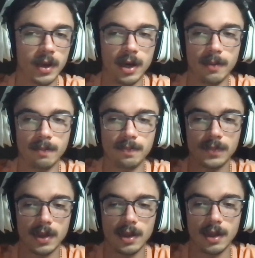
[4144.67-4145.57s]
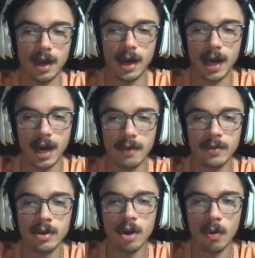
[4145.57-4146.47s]
I
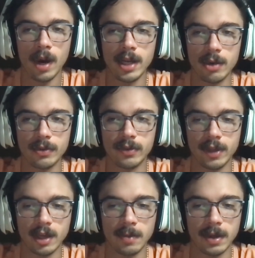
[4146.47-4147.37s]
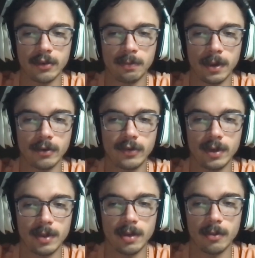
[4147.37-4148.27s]
have no idea what to think about this Bears
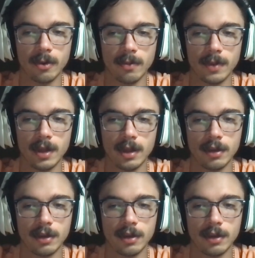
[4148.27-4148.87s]
team anymore.